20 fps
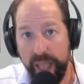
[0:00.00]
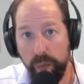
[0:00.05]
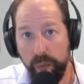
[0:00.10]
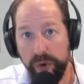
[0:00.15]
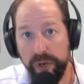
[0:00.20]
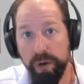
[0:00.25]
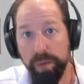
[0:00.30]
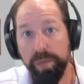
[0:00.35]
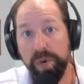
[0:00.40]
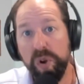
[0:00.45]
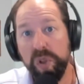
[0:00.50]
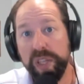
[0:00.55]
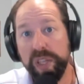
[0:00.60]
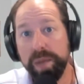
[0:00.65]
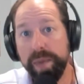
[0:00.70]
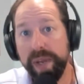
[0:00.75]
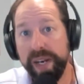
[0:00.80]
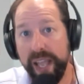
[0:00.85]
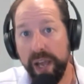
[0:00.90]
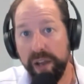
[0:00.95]
when you're pulling
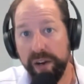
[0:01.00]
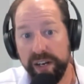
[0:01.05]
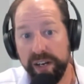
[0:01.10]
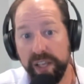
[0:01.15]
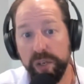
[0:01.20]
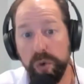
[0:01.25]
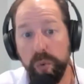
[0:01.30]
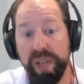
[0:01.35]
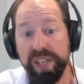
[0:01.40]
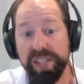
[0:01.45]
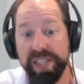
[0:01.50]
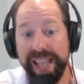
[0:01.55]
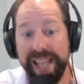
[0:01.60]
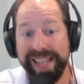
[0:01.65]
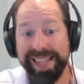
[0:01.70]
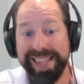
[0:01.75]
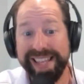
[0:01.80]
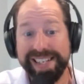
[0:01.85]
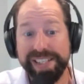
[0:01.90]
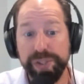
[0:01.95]
money out, another way of saying
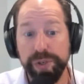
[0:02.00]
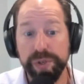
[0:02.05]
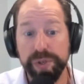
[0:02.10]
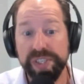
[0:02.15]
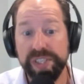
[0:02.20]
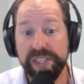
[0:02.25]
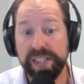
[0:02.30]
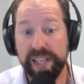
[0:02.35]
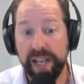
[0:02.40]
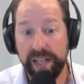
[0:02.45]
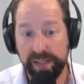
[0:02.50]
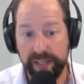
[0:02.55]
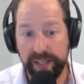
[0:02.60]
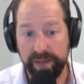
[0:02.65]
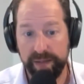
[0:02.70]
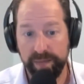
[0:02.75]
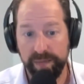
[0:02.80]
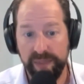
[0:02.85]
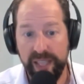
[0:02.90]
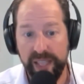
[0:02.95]
that is you're selling.
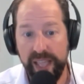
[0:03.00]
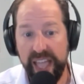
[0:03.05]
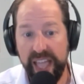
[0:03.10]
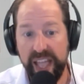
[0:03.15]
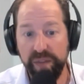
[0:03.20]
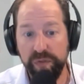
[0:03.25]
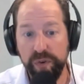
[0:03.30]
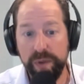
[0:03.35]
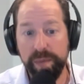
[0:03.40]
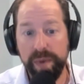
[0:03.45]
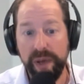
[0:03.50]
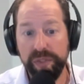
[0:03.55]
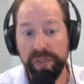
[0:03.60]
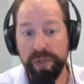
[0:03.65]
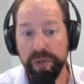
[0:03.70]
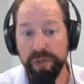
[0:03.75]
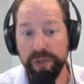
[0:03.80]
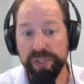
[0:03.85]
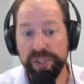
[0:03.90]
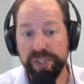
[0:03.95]
Every month
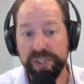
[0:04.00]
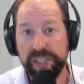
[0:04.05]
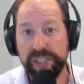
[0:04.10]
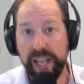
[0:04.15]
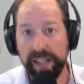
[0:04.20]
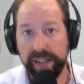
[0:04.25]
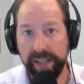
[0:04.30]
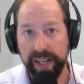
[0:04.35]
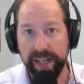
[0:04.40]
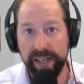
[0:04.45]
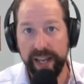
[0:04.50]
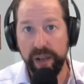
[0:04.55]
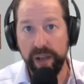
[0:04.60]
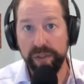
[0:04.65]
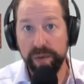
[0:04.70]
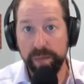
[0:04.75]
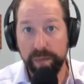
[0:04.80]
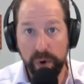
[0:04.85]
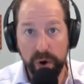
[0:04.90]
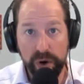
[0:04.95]
you're selling. Now the
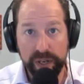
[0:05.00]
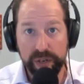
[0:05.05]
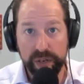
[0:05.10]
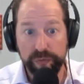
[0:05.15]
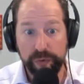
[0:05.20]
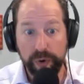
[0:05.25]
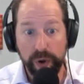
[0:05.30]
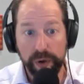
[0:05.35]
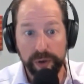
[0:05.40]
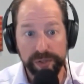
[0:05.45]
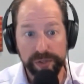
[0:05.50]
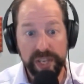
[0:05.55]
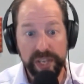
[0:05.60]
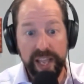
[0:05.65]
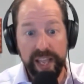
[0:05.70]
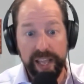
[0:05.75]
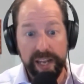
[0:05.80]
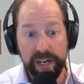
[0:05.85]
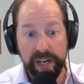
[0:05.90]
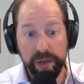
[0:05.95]
market falls
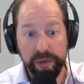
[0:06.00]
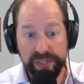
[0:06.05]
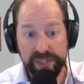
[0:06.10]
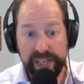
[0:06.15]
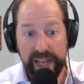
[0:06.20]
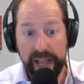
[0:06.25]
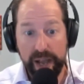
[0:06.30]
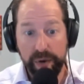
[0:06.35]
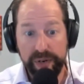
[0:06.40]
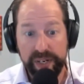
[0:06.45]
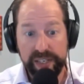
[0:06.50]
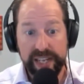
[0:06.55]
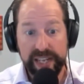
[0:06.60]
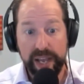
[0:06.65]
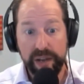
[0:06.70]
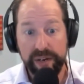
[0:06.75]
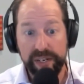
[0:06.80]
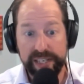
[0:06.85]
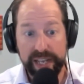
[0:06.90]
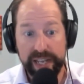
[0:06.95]
and it goes down and down
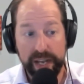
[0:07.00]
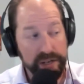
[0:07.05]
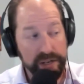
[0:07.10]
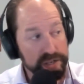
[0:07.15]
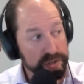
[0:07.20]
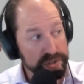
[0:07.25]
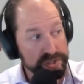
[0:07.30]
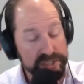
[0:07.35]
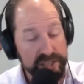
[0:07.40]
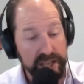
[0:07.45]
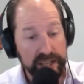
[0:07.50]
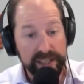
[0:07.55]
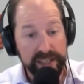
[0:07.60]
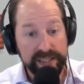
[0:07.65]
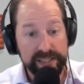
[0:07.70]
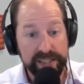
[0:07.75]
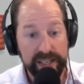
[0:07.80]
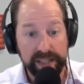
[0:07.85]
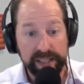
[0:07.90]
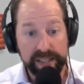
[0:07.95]
and down and you're selling.
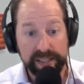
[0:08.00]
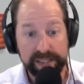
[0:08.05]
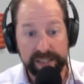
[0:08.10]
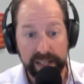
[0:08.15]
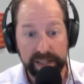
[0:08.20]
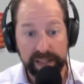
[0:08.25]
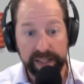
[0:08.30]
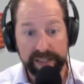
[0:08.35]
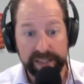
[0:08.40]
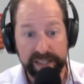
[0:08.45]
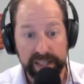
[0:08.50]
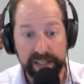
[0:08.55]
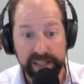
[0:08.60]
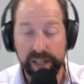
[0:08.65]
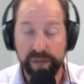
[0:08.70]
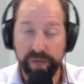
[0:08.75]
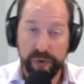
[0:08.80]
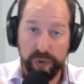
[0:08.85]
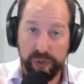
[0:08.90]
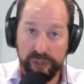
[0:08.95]
And
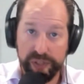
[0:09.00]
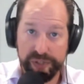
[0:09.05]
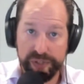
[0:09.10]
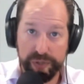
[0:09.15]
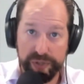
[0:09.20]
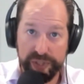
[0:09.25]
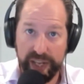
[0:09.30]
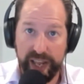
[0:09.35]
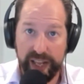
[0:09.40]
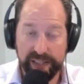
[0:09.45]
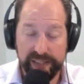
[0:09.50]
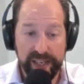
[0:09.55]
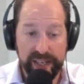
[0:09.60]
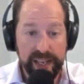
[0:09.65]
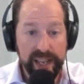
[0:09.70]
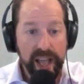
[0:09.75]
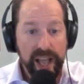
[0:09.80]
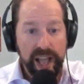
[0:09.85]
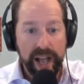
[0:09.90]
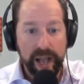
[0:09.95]
for you listeners that can't see,
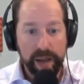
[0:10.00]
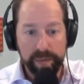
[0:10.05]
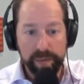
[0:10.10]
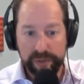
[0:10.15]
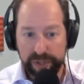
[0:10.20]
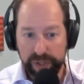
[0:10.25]
I'm just